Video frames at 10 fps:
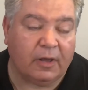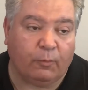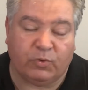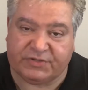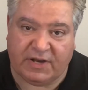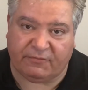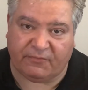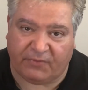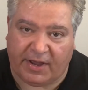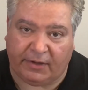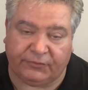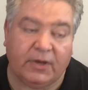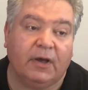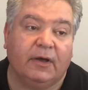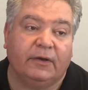was never filed.
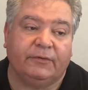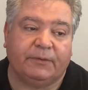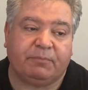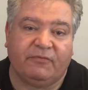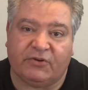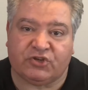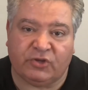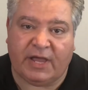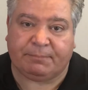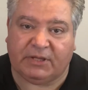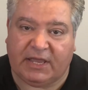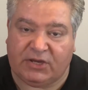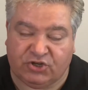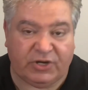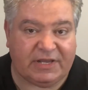The provisional
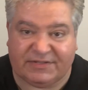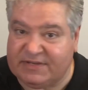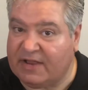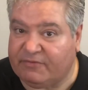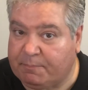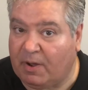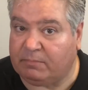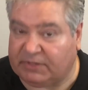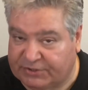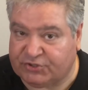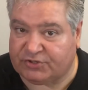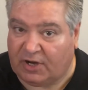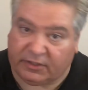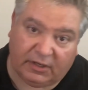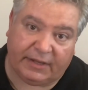application is never published,
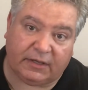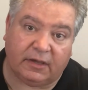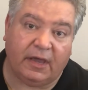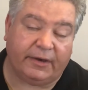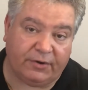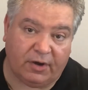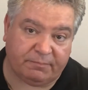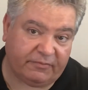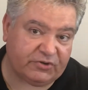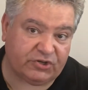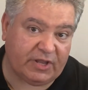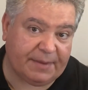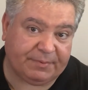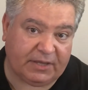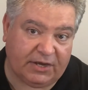unlike a non-provisional
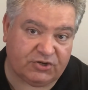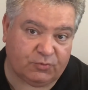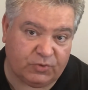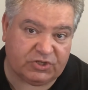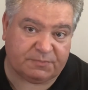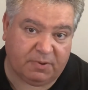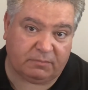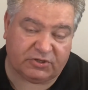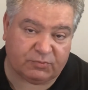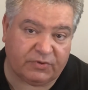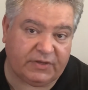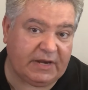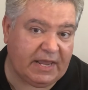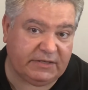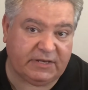application, which is published within
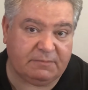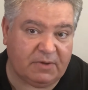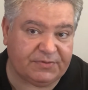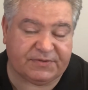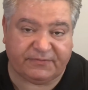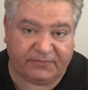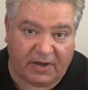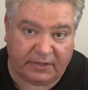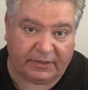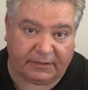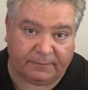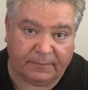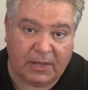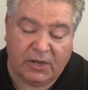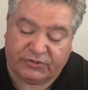18 months of filing.
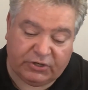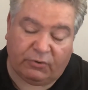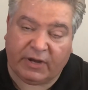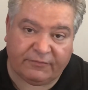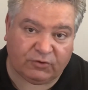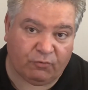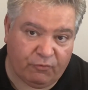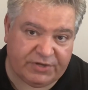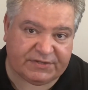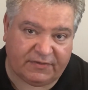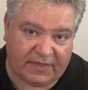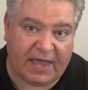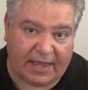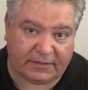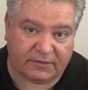So you don't have to risk
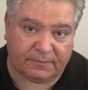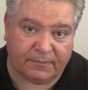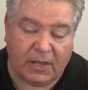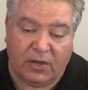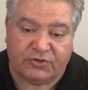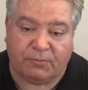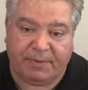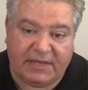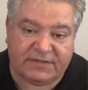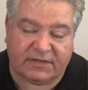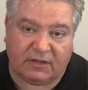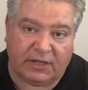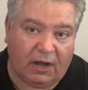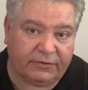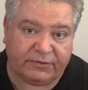that. So
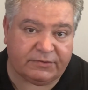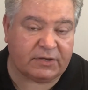basically, other than the